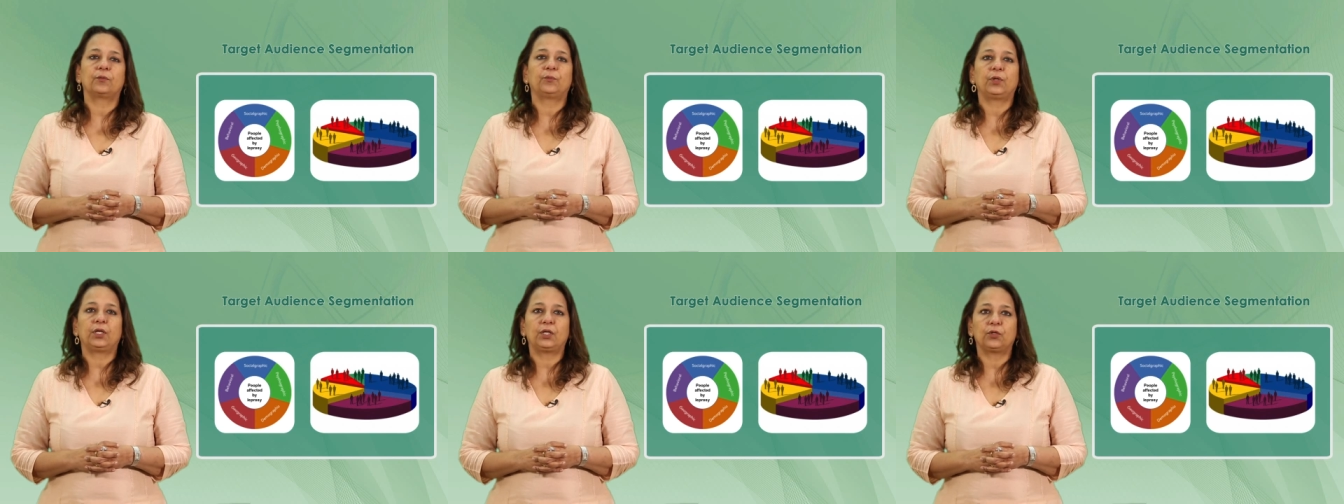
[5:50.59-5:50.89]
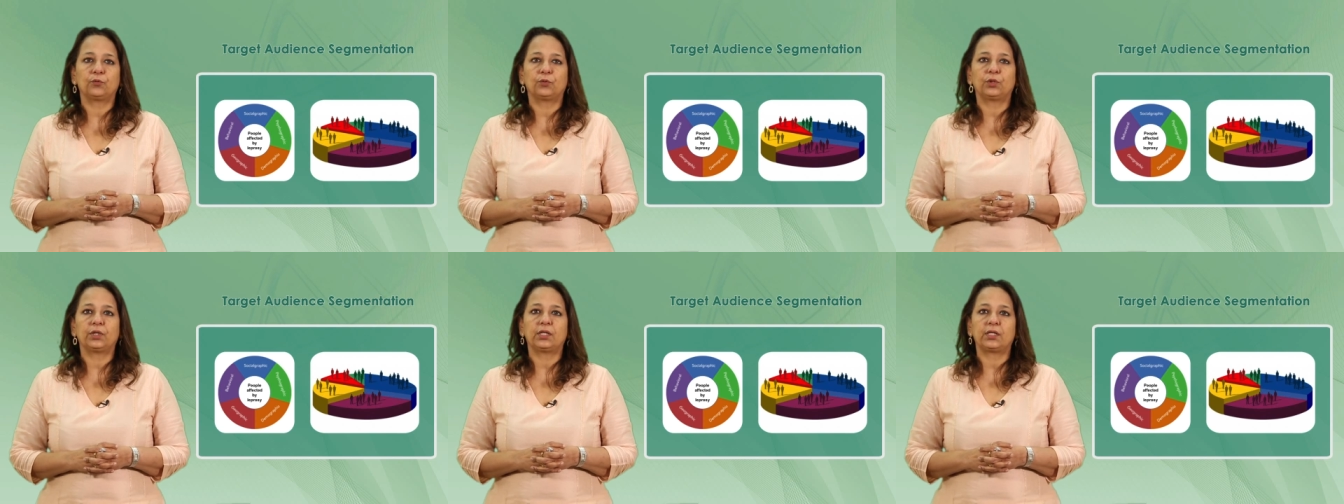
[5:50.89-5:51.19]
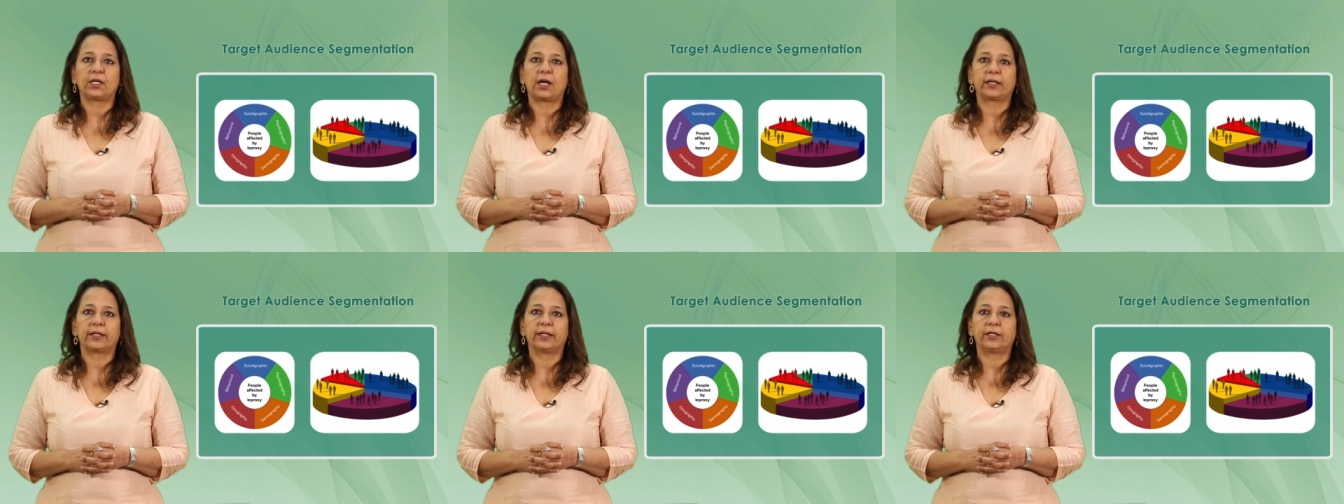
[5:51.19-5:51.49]
we do the
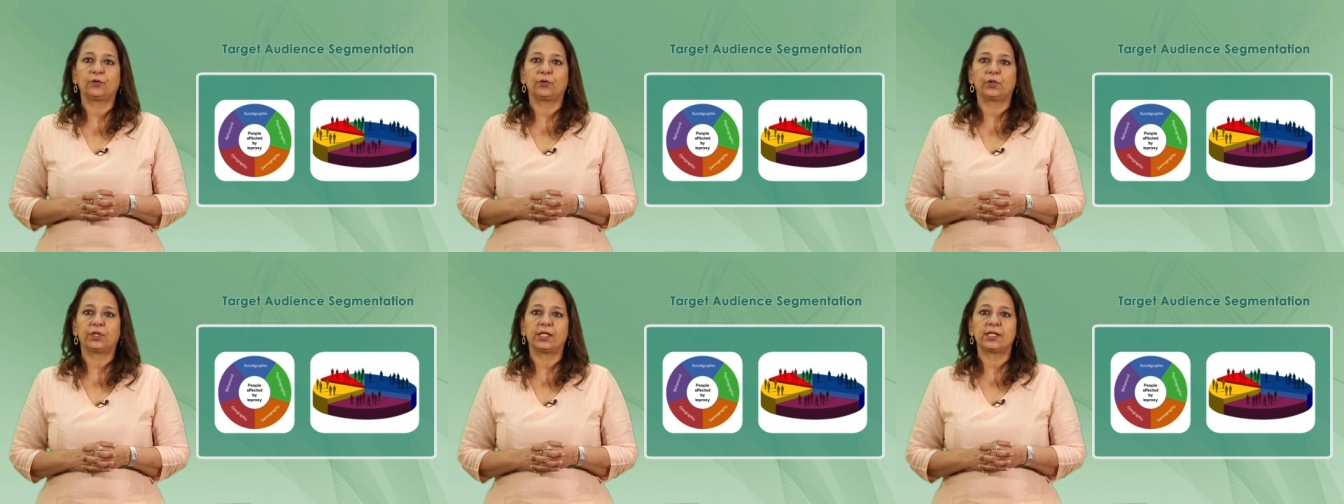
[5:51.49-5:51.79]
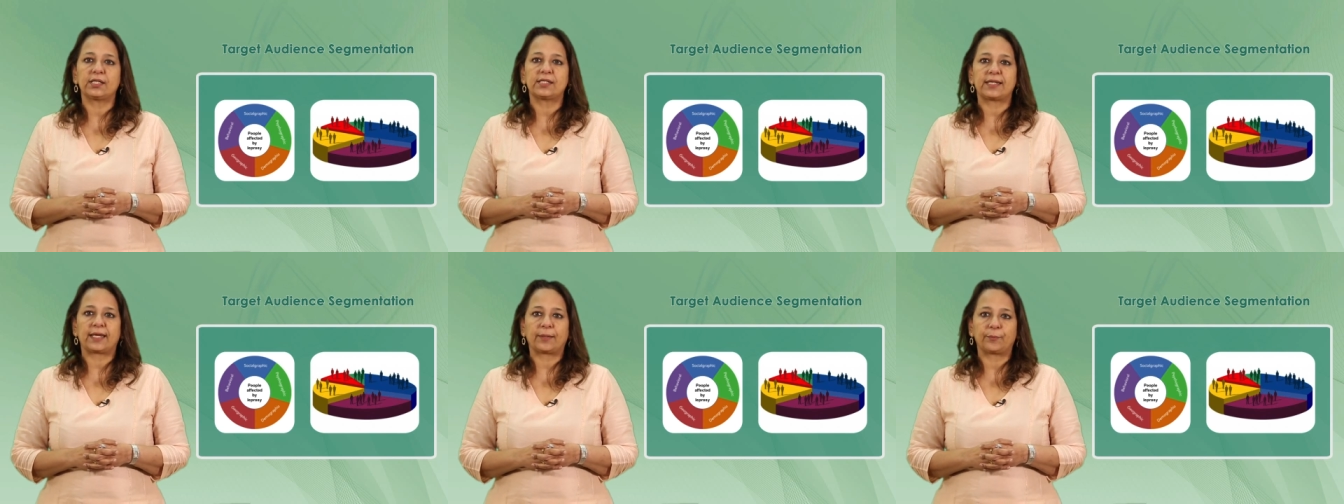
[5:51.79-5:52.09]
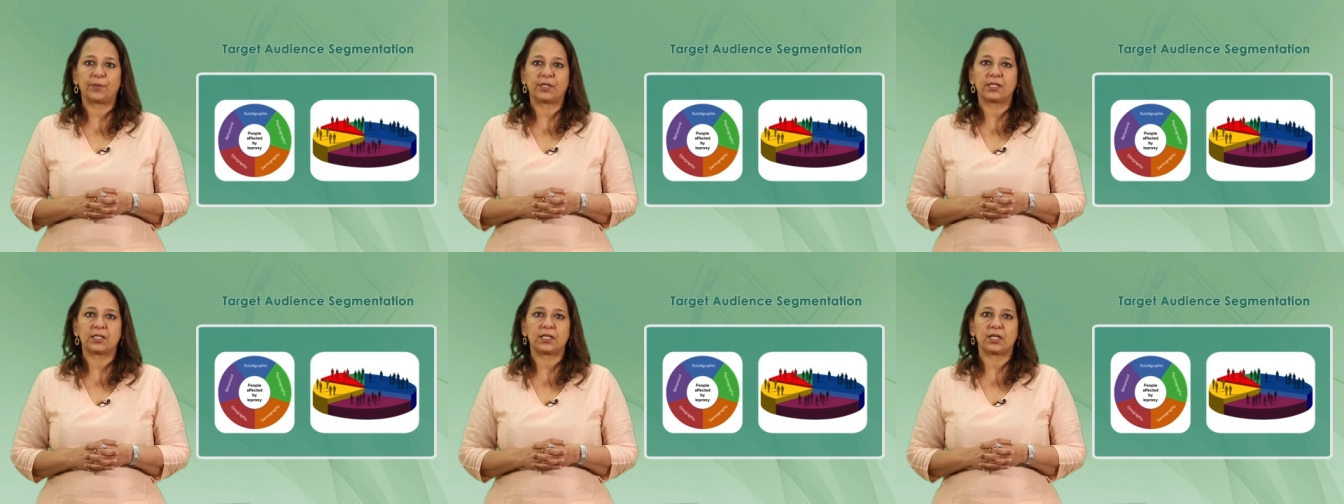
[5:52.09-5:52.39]
target audience
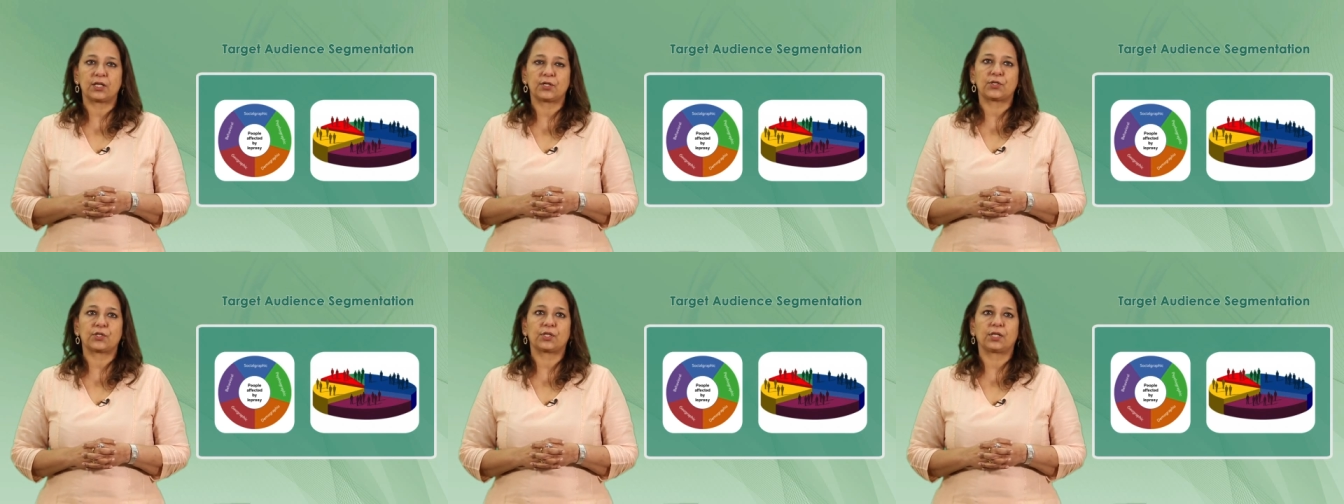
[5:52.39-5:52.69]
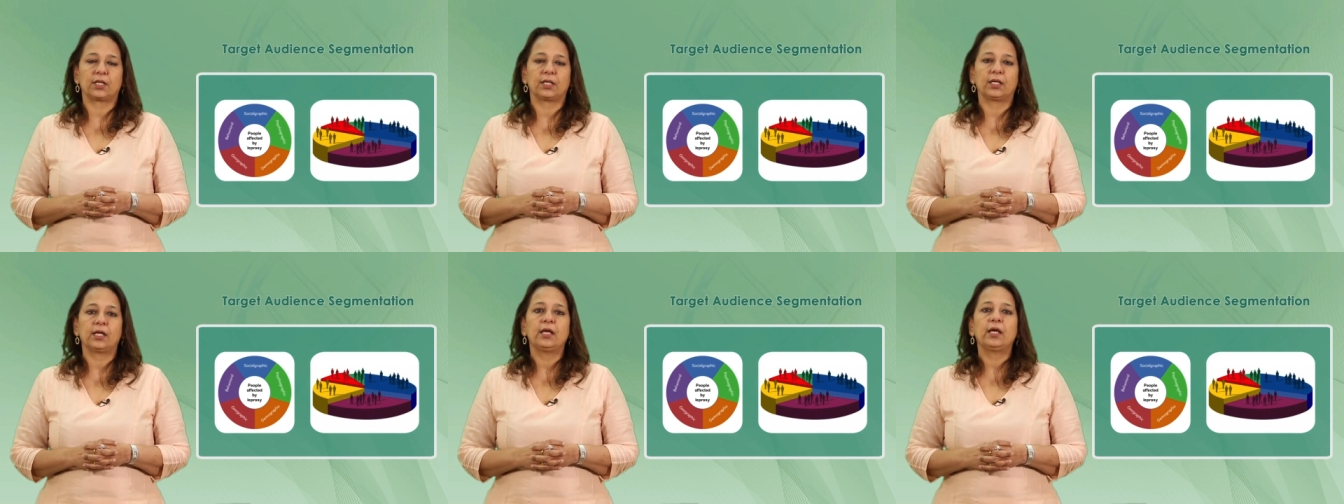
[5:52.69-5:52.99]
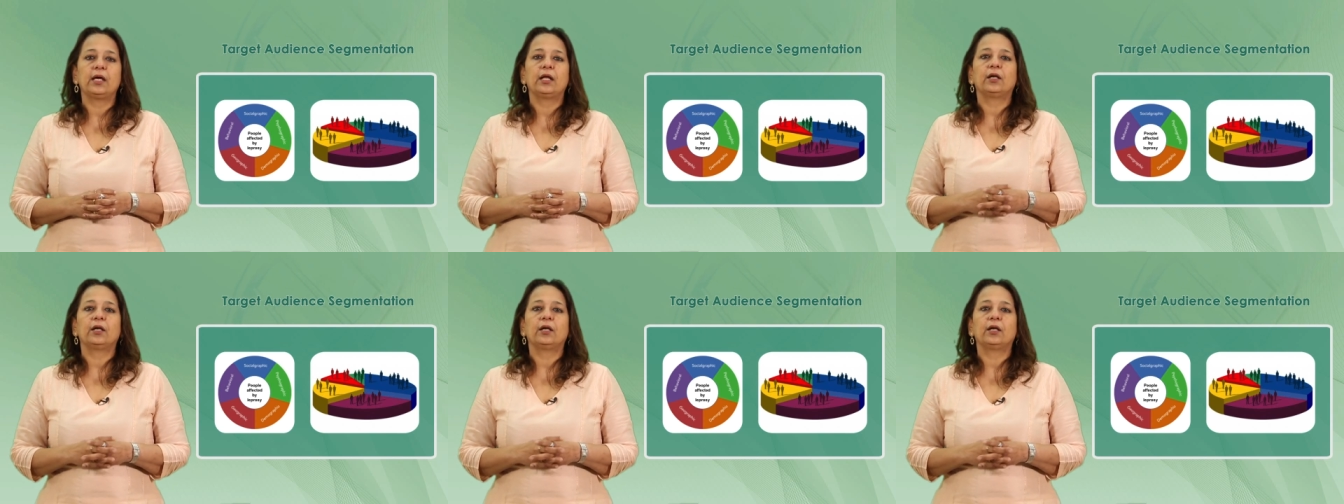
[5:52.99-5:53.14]
segmentation.